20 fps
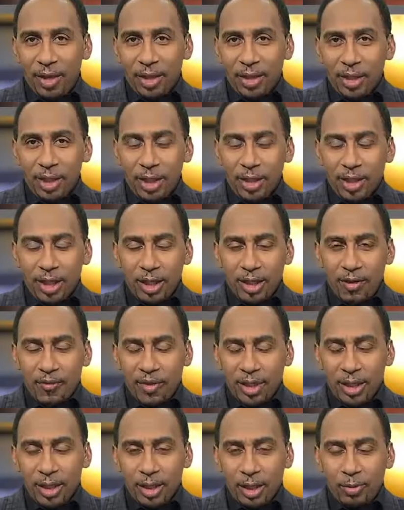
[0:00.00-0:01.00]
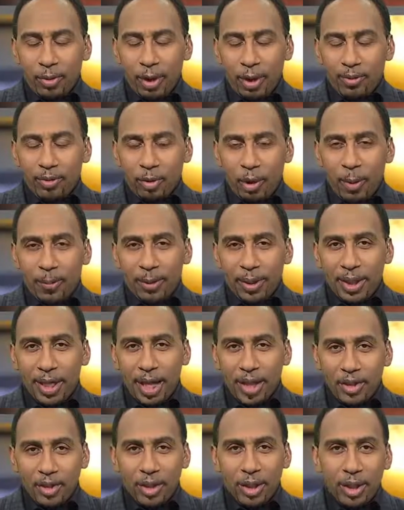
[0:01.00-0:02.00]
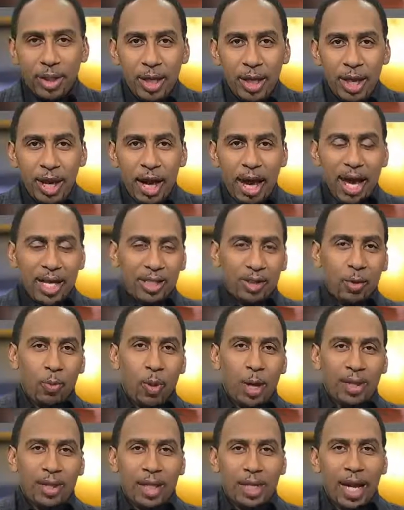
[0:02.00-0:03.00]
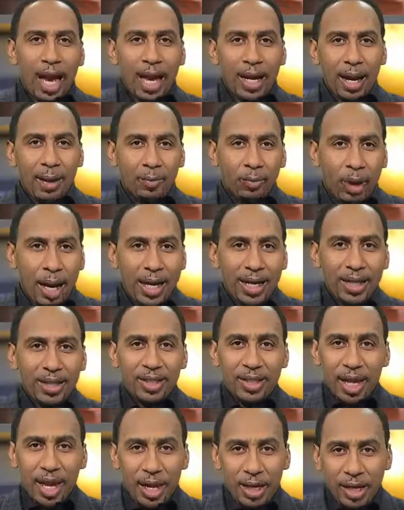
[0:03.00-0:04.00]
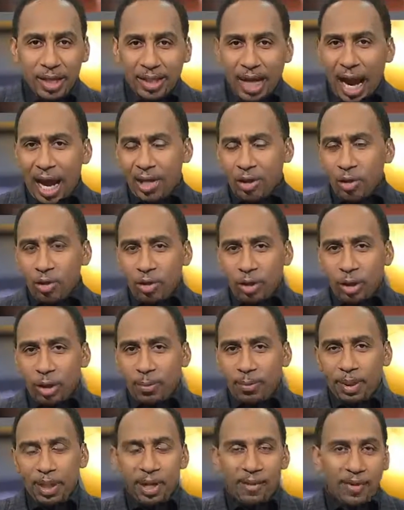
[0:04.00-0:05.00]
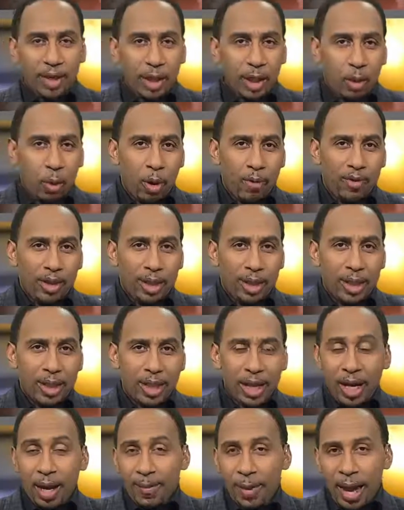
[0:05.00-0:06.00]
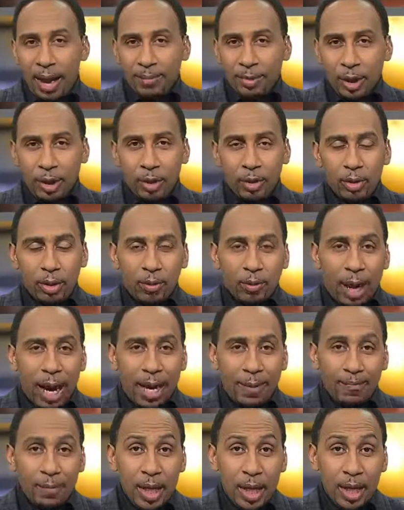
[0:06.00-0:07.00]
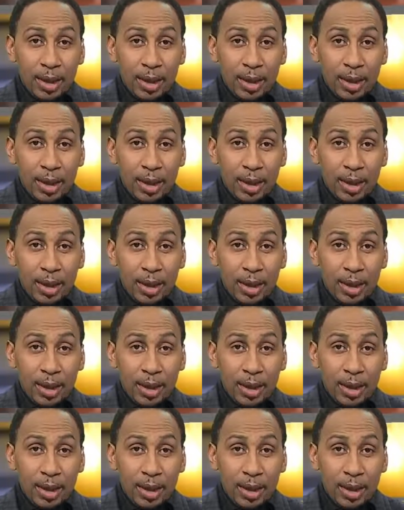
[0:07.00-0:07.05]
a significant degree of trepidation as to whether or not I'm right in saying this. I usually believe unequivocally that I'm absolutely right.